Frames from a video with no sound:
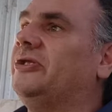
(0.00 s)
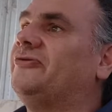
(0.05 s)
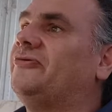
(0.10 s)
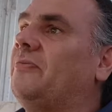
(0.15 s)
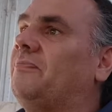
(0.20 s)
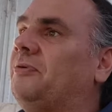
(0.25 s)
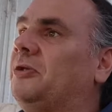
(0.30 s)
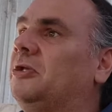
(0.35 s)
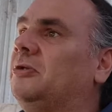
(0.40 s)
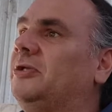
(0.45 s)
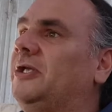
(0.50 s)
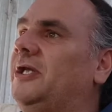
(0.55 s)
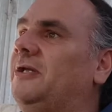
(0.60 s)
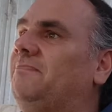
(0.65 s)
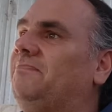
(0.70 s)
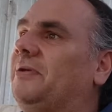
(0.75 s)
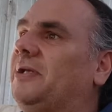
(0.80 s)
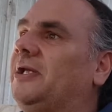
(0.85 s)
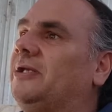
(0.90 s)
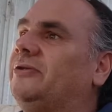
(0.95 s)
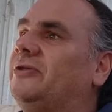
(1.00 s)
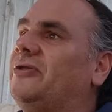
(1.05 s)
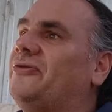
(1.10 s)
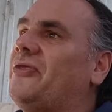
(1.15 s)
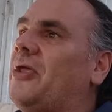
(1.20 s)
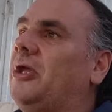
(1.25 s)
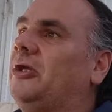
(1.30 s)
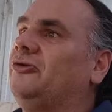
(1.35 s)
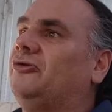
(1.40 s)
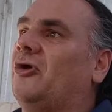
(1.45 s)
disability, but at the
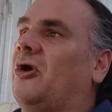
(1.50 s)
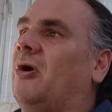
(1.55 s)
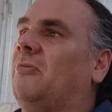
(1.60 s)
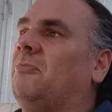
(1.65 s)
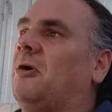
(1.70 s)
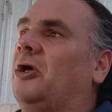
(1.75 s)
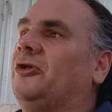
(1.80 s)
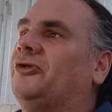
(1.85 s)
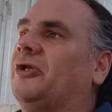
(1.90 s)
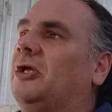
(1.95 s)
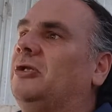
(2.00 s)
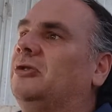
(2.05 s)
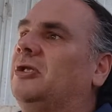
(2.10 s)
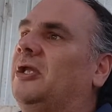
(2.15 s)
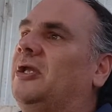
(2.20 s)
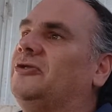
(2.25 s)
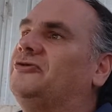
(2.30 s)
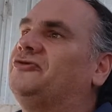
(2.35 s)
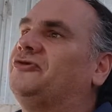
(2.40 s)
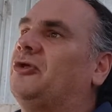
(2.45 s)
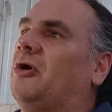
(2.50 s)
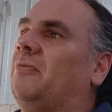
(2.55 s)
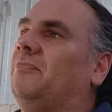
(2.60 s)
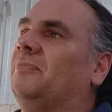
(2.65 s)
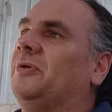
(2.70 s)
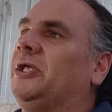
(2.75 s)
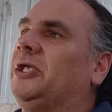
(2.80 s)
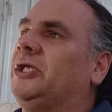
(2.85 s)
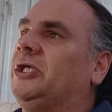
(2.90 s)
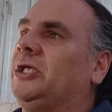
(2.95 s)
same time I don't let it stop
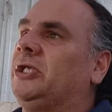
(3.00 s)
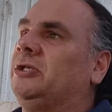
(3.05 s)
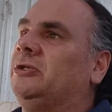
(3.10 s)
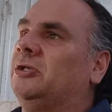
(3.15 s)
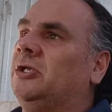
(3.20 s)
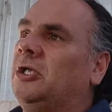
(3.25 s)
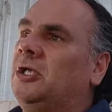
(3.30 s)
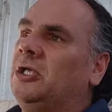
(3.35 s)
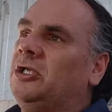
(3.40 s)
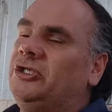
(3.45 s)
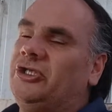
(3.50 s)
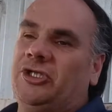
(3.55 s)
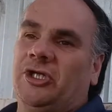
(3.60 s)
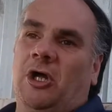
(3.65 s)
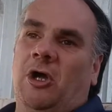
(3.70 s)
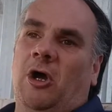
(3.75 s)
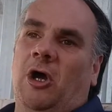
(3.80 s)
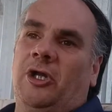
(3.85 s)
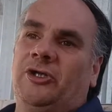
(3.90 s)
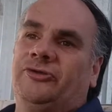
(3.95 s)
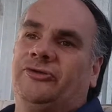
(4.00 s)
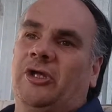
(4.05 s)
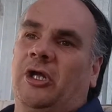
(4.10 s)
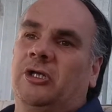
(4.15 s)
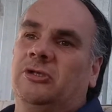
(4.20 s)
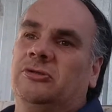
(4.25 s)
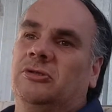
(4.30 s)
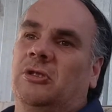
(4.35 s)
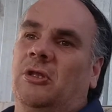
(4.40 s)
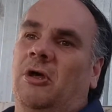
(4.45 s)
me, and you know, I
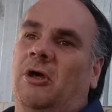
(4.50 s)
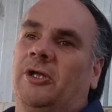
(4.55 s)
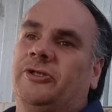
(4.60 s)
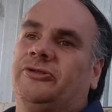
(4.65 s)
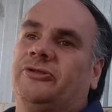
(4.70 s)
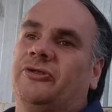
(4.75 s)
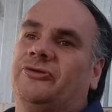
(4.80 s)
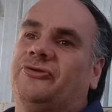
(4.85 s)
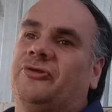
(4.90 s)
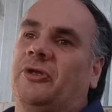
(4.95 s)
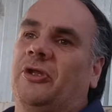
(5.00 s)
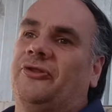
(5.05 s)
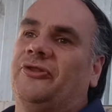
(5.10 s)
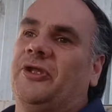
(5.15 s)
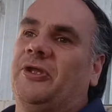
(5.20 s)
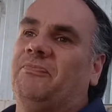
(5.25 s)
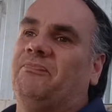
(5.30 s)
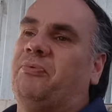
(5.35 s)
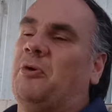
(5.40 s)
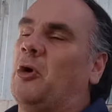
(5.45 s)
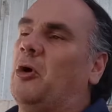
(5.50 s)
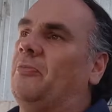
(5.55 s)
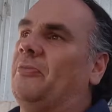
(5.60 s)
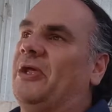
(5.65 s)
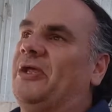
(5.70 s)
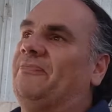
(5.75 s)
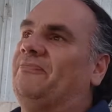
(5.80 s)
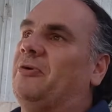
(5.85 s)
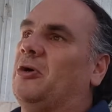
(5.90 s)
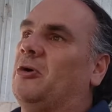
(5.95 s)
don't like to sort of think poor
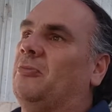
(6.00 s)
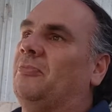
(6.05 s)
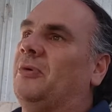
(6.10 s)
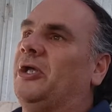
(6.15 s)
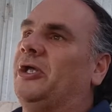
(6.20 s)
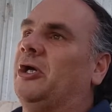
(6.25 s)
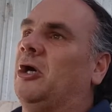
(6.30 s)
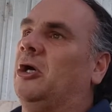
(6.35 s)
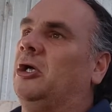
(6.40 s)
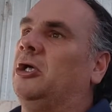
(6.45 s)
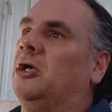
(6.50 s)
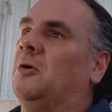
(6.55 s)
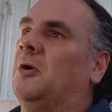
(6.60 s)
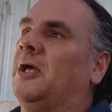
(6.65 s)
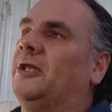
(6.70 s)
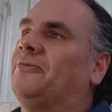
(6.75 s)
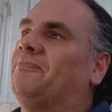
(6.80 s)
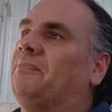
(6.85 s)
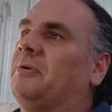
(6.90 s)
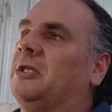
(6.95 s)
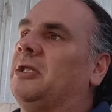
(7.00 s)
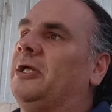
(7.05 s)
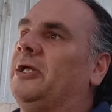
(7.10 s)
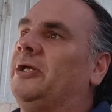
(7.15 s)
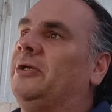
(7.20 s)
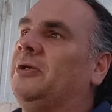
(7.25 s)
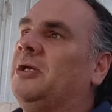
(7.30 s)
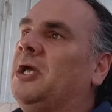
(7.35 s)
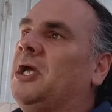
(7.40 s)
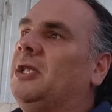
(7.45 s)
me, poor me. I always
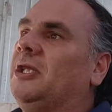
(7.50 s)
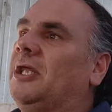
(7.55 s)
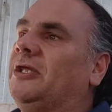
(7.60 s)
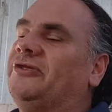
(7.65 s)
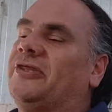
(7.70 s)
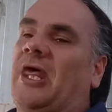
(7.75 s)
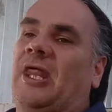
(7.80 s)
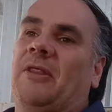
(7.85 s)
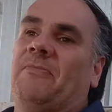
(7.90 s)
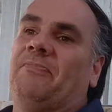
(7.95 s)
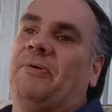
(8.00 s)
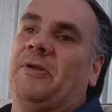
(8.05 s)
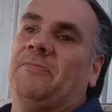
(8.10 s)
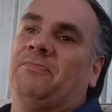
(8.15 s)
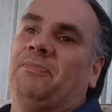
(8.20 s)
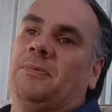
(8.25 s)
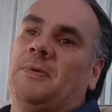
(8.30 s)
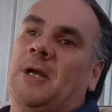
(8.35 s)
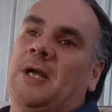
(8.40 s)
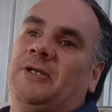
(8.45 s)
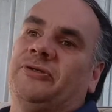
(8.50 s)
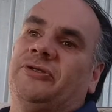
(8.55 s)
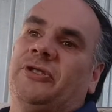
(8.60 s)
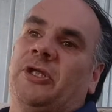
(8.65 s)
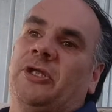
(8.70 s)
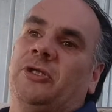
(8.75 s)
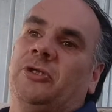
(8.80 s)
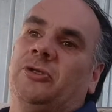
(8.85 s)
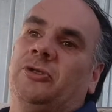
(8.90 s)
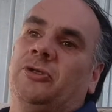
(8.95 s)
believe there's other people out
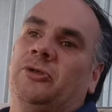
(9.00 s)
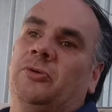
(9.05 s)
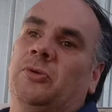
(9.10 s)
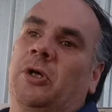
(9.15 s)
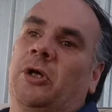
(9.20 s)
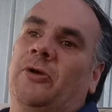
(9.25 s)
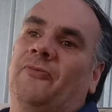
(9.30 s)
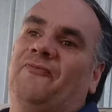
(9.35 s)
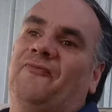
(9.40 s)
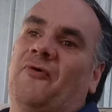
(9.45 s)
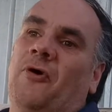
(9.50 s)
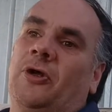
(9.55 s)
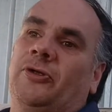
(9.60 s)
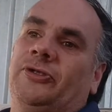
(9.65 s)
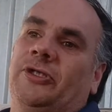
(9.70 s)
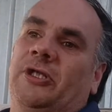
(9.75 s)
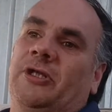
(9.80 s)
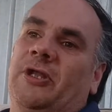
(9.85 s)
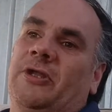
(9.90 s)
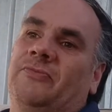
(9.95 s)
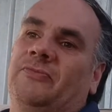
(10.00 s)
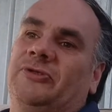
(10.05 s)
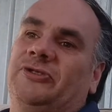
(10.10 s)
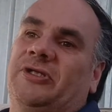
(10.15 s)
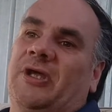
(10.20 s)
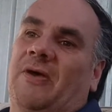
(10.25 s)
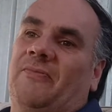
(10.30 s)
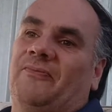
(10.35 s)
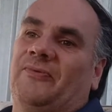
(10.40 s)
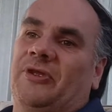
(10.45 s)
there who are finding it even
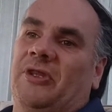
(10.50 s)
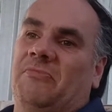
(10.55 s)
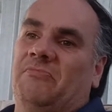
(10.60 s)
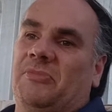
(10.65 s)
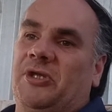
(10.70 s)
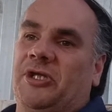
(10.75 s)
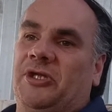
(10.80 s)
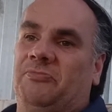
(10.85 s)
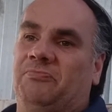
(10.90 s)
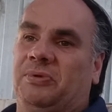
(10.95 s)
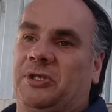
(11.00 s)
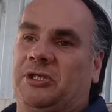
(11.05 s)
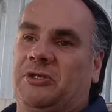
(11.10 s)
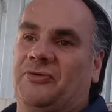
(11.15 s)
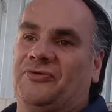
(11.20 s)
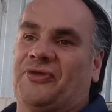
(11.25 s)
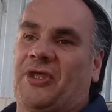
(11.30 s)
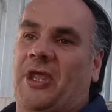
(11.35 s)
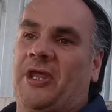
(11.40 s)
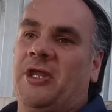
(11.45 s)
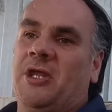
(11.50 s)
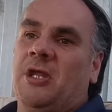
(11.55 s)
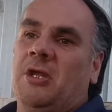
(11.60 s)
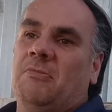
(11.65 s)
tougher than me because they